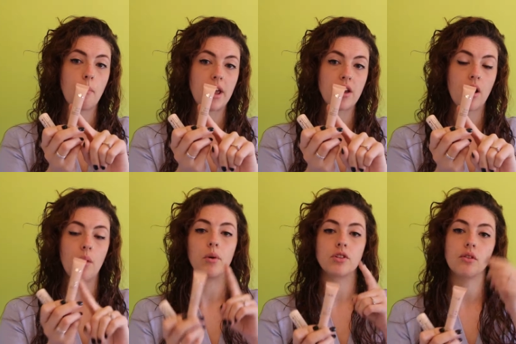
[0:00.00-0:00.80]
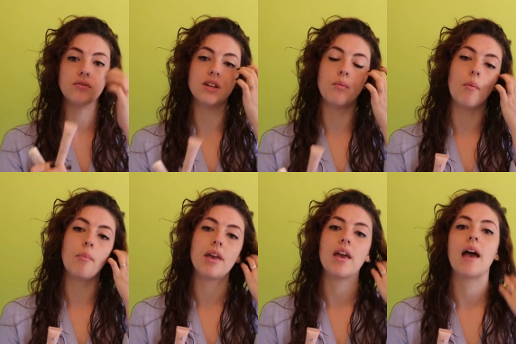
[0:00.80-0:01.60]
makeup, which obviously would
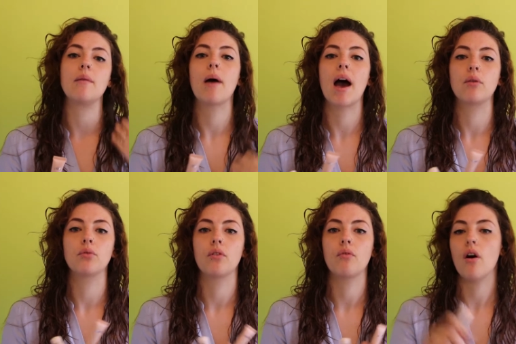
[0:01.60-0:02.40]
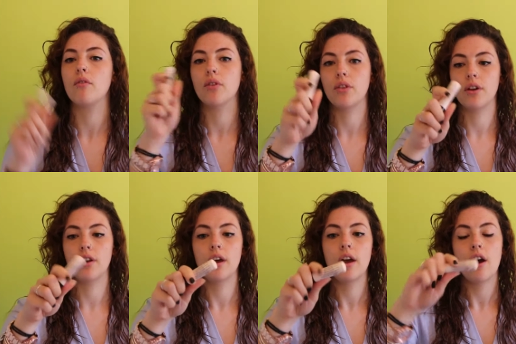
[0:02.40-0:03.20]
be a powder rather
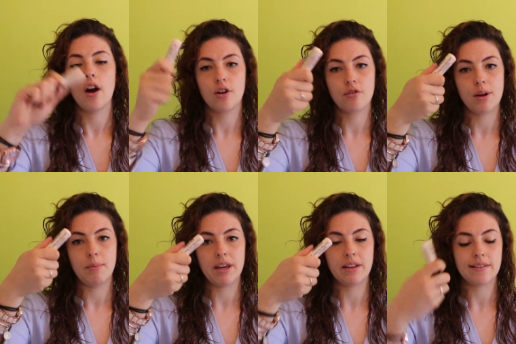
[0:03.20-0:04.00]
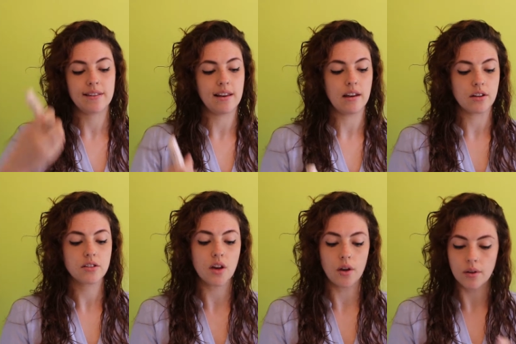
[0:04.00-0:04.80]
than a creamy concealer.
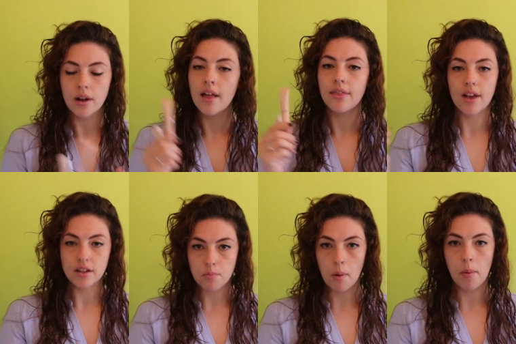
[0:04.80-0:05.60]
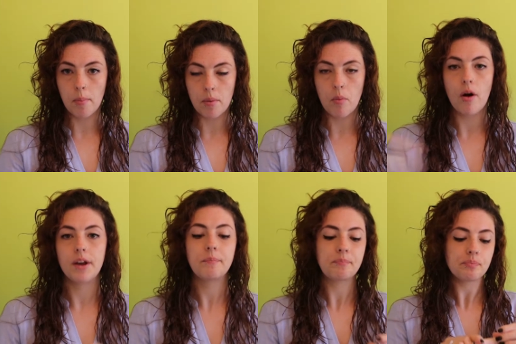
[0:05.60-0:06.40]
So that's probably
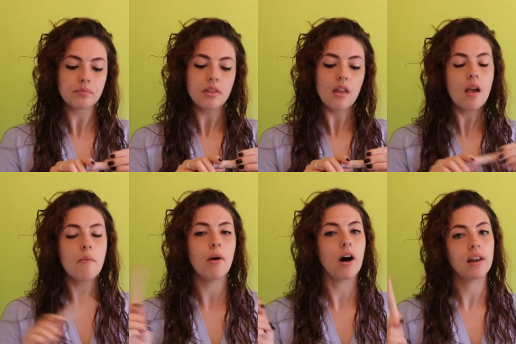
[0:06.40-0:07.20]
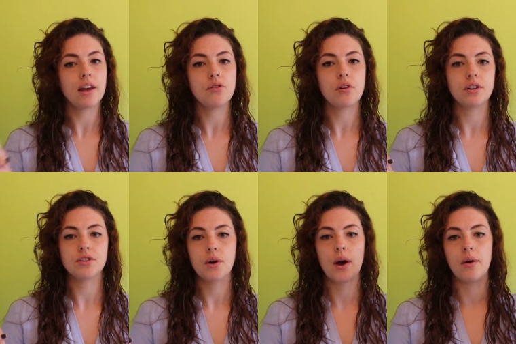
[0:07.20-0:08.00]
why, but I'll let you guys
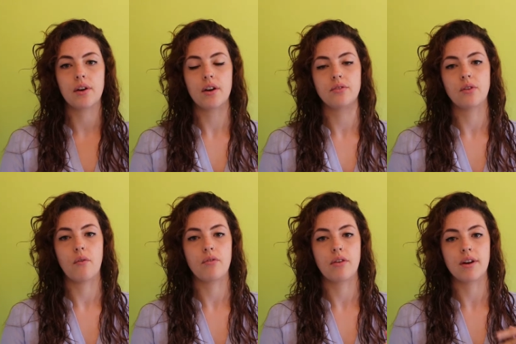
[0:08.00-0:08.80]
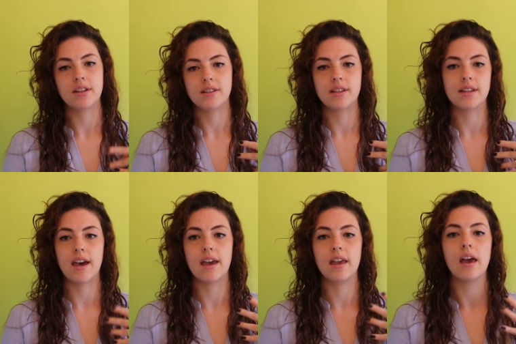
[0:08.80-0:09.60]
know how it goes on for the rest of the
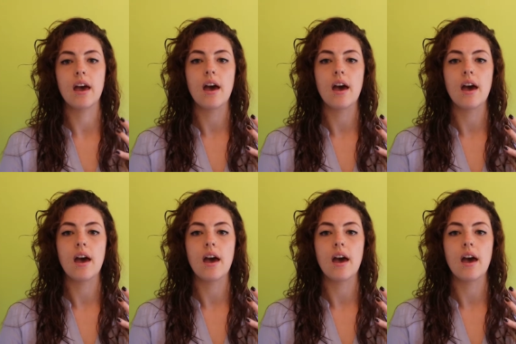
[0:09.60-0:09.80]
day,